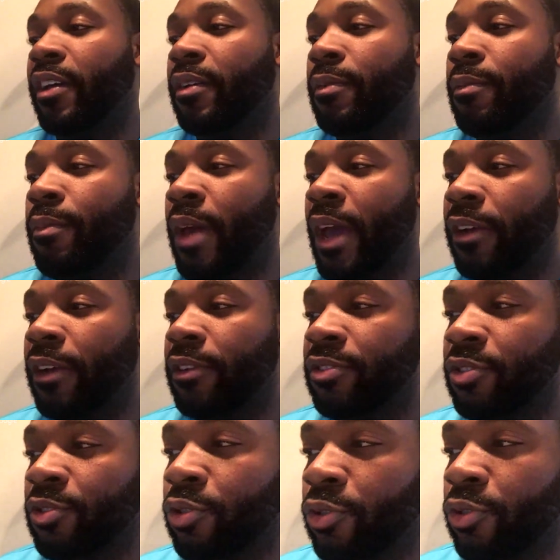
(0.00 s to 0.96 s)

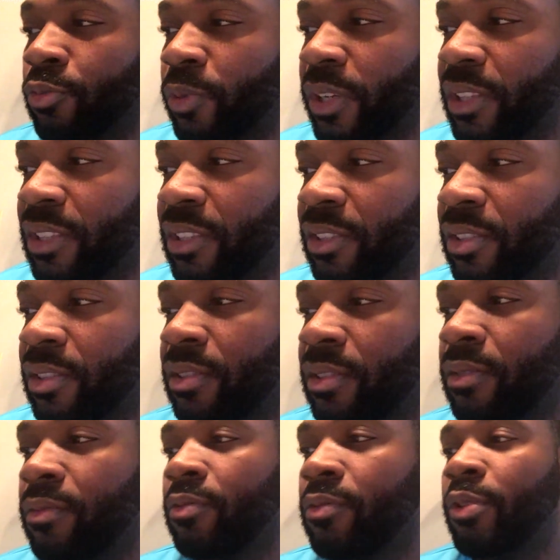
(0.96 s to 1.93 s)
Marcus Goodwin is
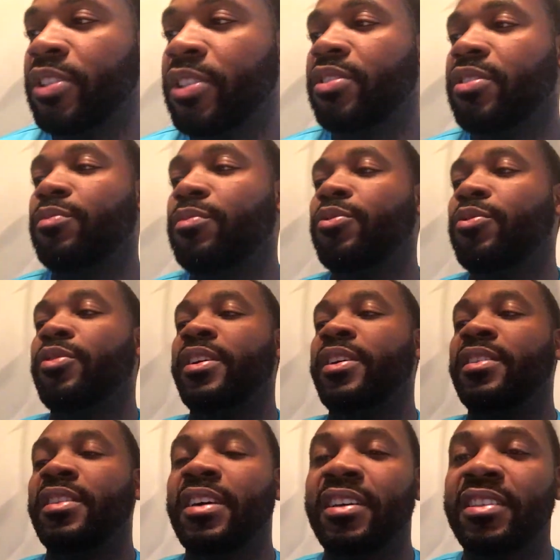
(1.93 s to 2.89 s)
questionable,
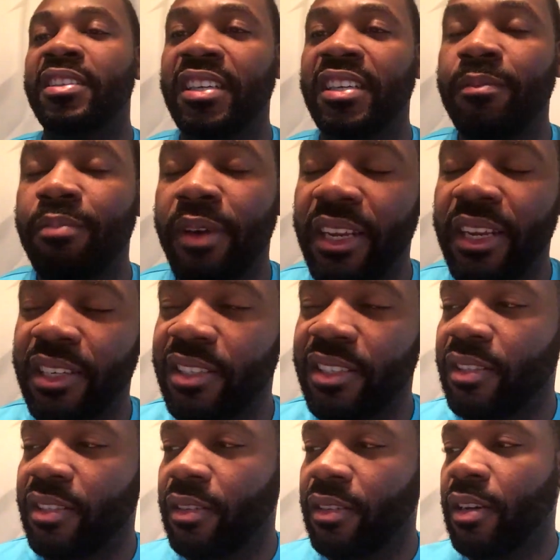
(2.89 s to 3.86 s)
and Dante
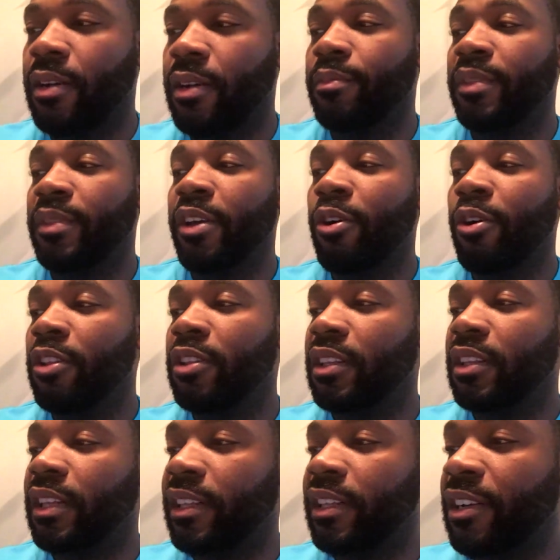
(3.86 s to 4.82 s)
Pettis. They all
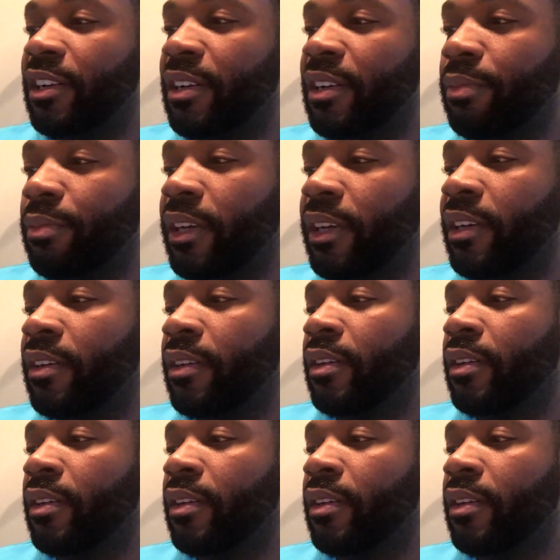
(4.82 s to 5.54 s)
look like they're gonna play.